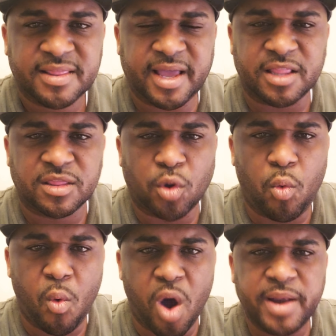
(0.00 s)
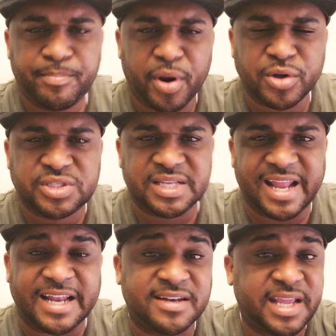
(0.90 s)
that the one person
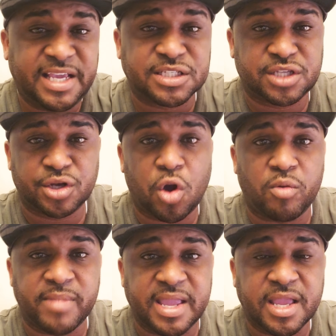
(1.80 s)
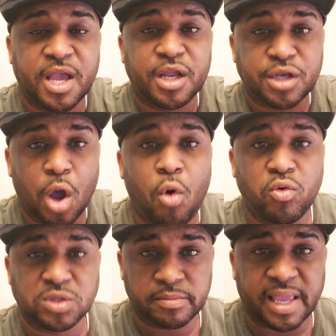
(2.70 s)
that needs to know me
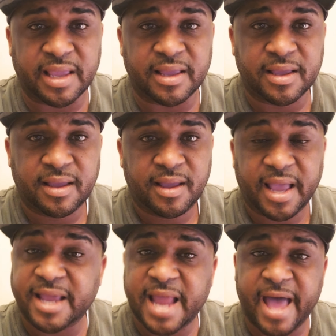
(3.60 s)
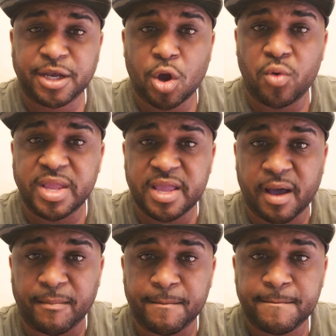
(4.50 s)
knows me, and I know
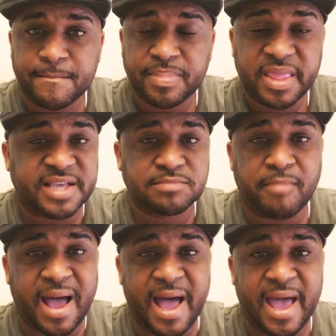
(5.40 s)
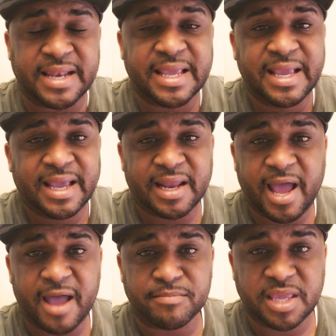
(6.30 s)
him. He's mine, and
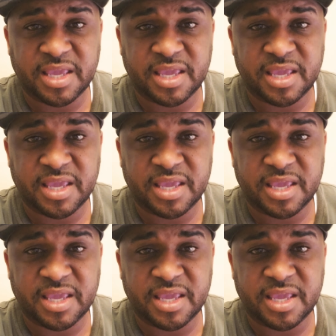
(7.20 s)
I'm